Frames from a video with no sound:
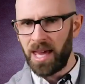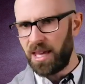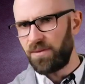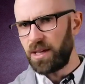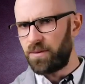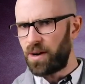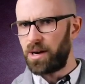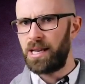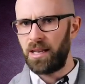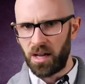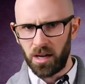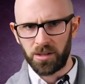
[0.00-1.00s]
Even in very
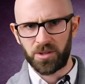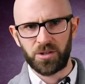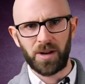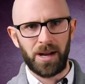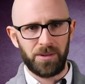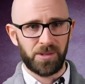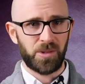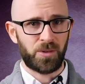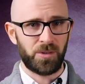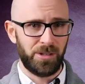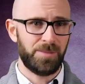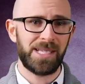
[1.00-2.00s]
large crowds or
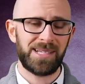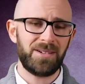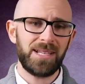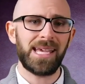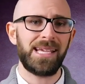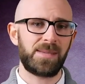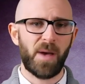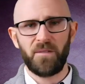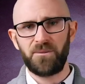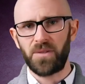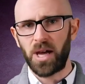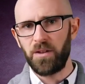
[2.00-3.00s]
groups, it only takes
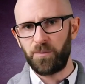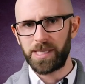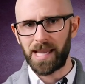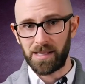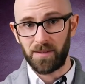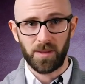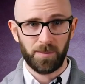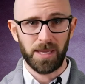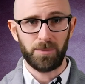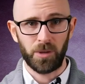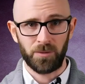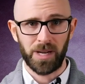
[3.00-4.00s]
about 5% of the
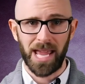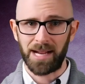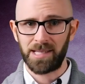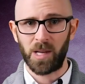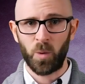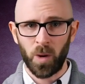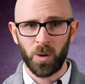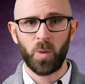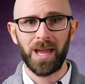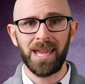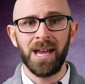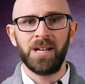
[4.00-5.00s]
people reacting one
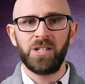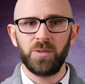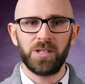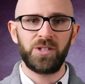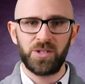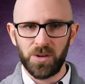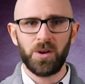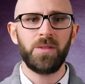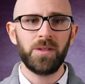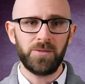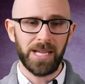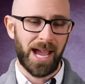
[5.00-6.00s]
way to assure
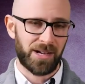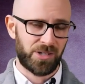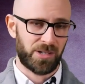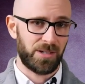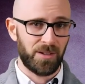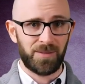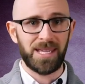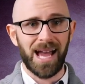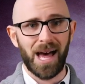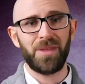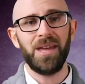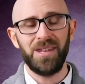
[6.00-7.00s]
the reaction of the
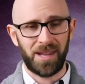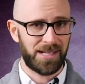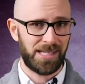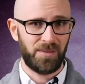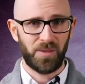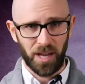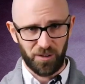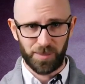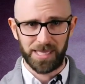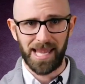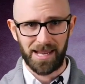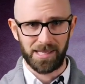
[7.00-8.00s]
other
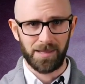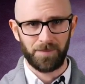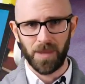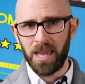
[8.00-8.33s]
95%.